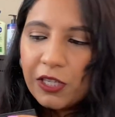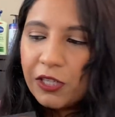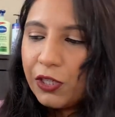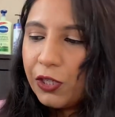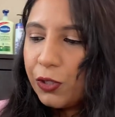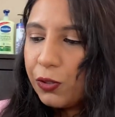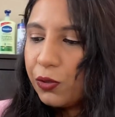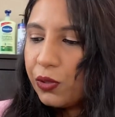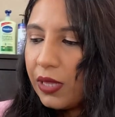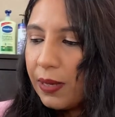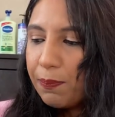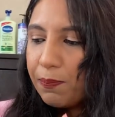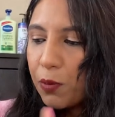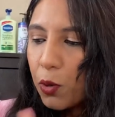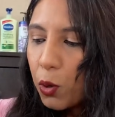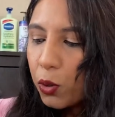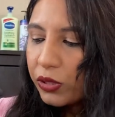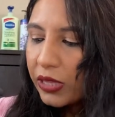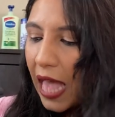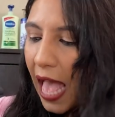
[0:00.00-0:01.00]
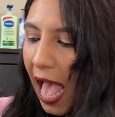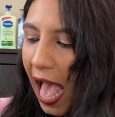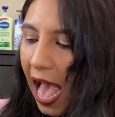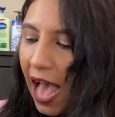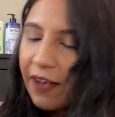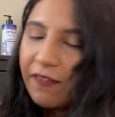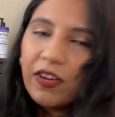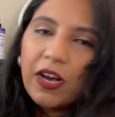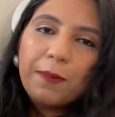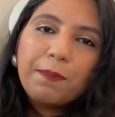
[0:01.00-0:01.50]
You know, they both
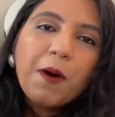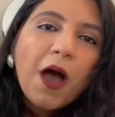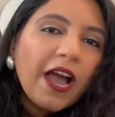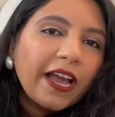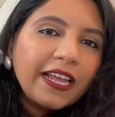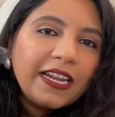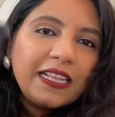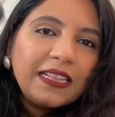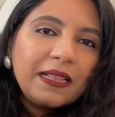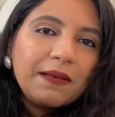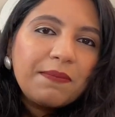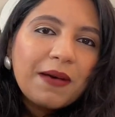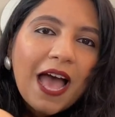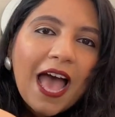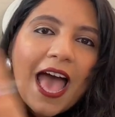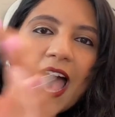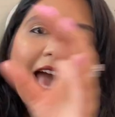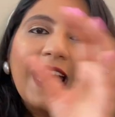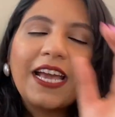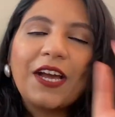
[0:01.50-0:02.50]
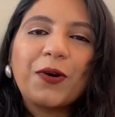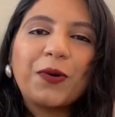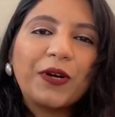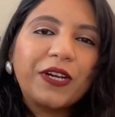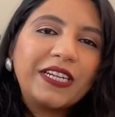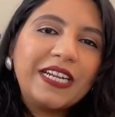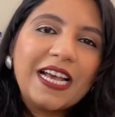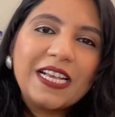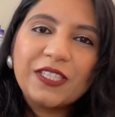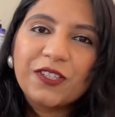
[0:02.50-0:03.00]
have a pocket in the back,
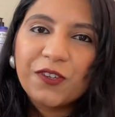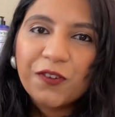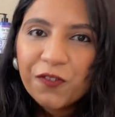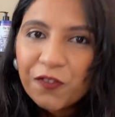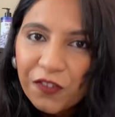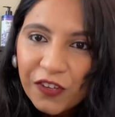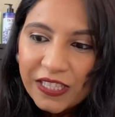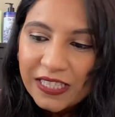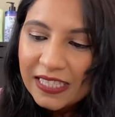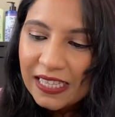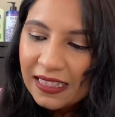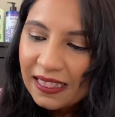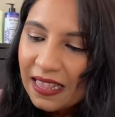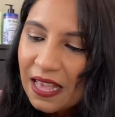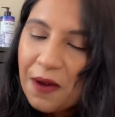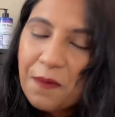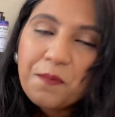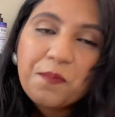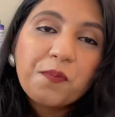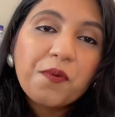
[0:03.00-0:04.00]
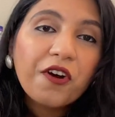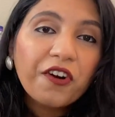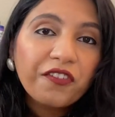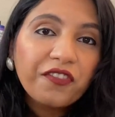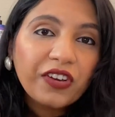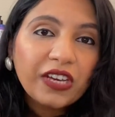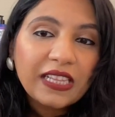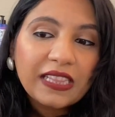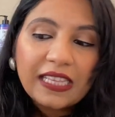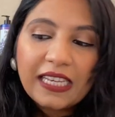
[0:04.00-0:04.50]
organizer fits in them
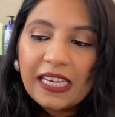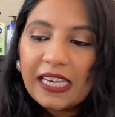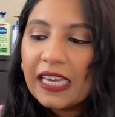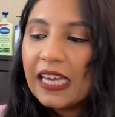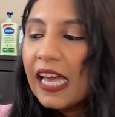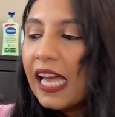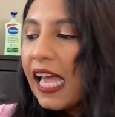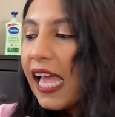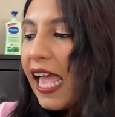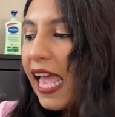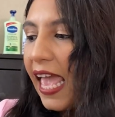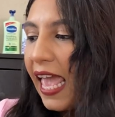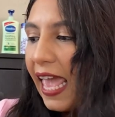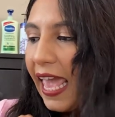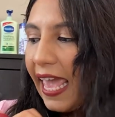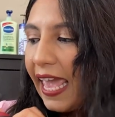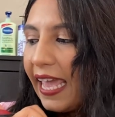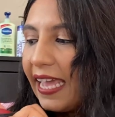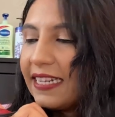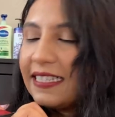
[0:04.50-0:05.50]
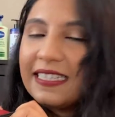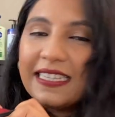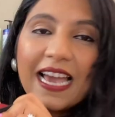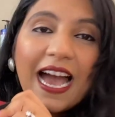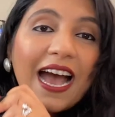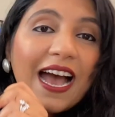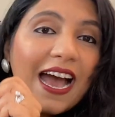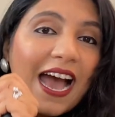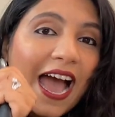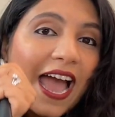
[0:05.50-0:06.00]
perfectly, and yeah,
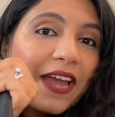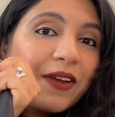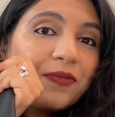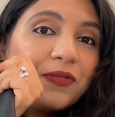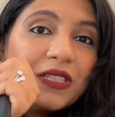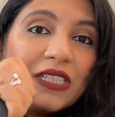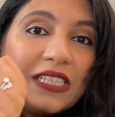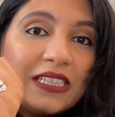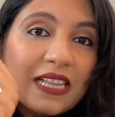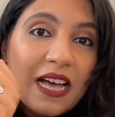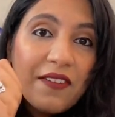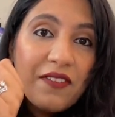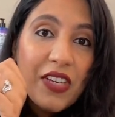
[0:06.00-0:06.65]
I really love